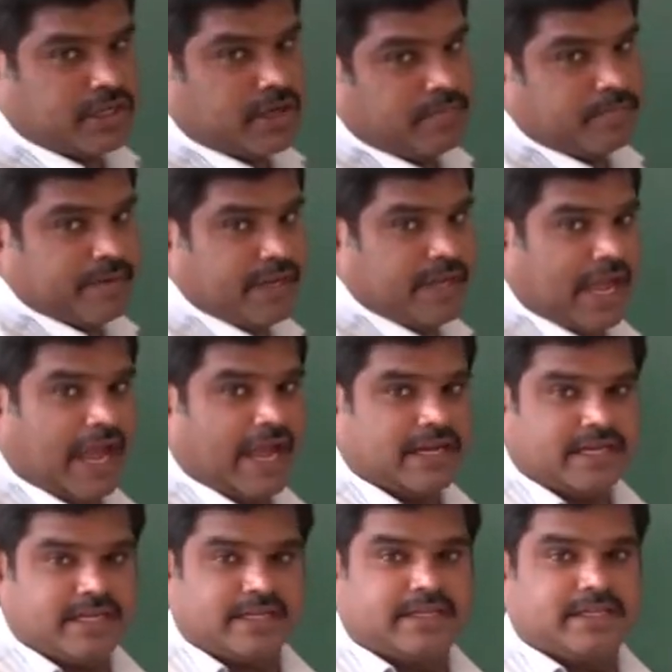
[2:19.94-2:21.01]
Company
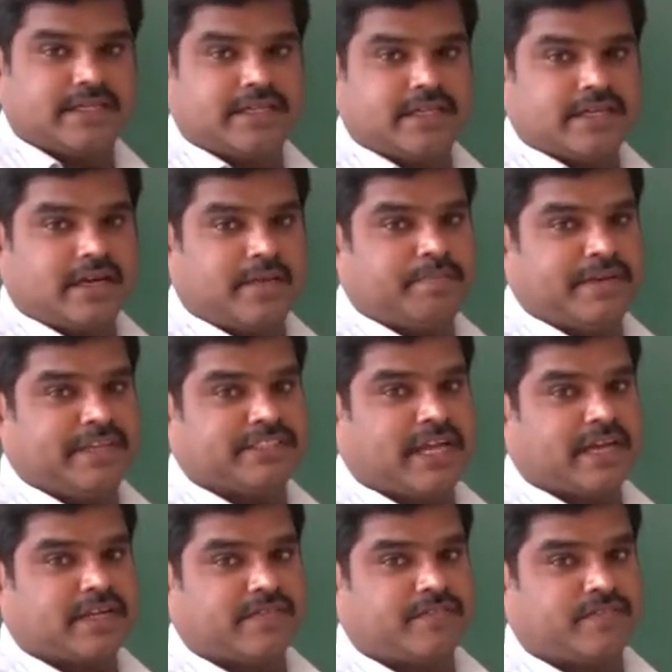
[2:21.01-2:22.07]
Act, Companies Act of